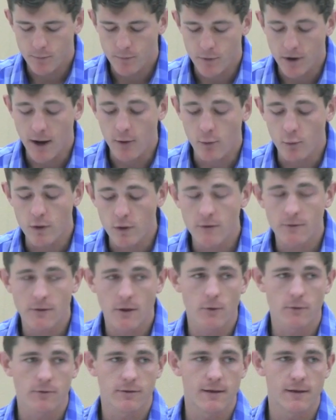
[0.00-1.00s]
But I will
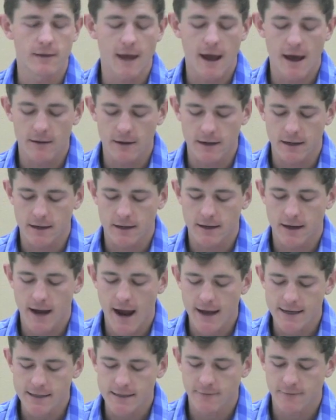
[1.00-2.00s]
note that the ALEC
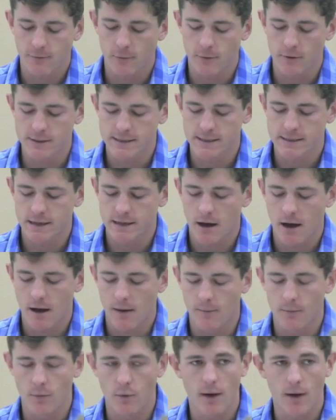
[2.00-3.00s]
Task Force
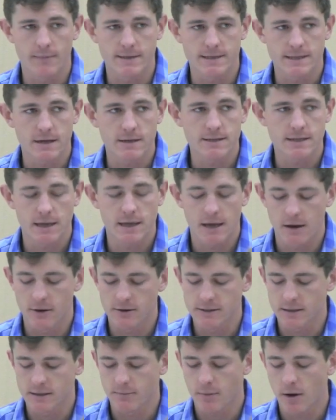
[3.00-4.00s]
I'm discussing
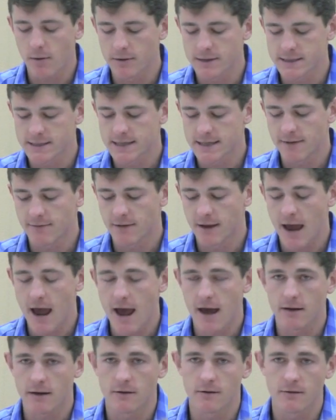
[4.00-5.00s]
here is the Public Safety
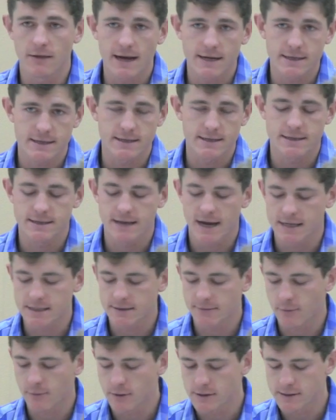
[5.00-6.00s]
and Elections
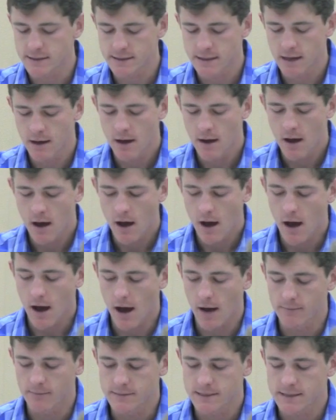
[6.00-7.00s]
Task Force.
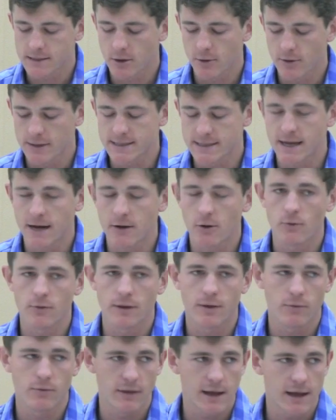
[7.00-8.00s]
So it's not
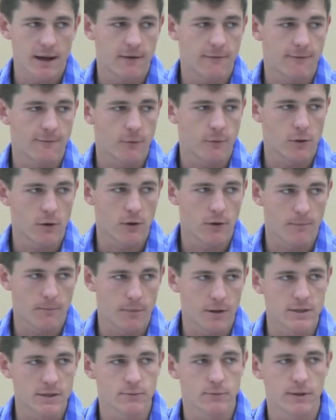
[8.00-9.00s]
only related for
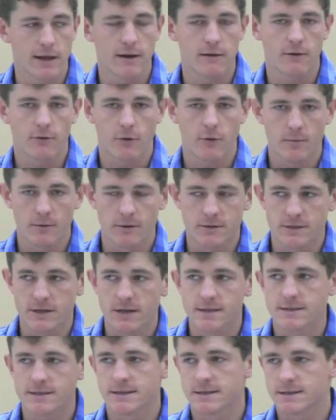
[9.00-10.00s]
bills related to criminal
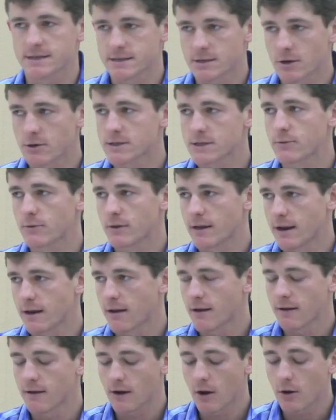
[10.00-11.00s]
justice, it
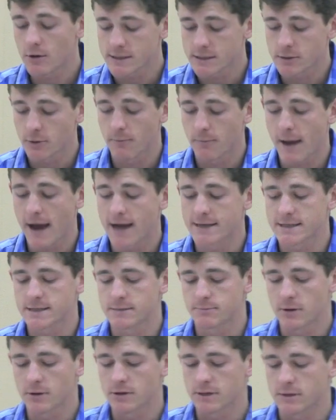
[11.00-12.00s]
also
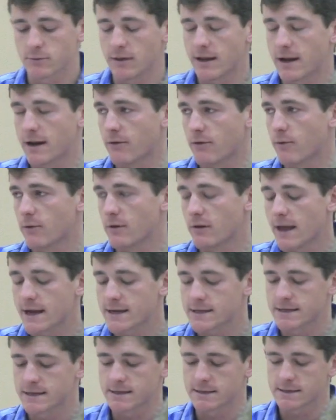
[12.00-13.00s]
passes bills related to
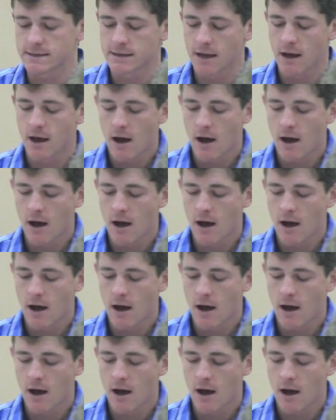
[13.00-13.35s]
elections.